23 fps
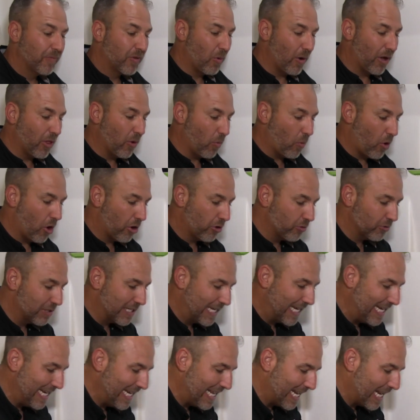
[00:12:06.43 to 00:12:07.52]
While the water's
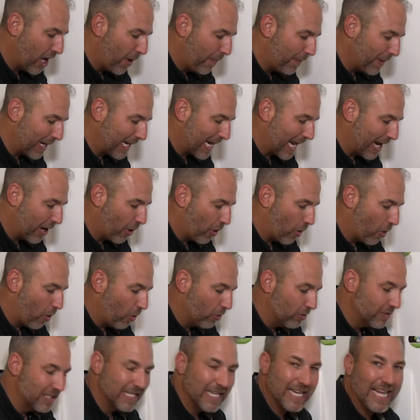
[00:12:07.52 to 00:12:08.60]
heating up, it kind of
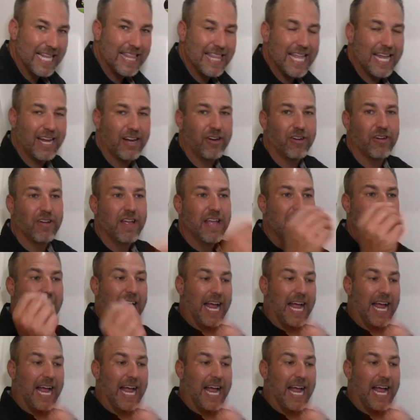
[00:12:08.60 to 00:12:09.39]
holds it in there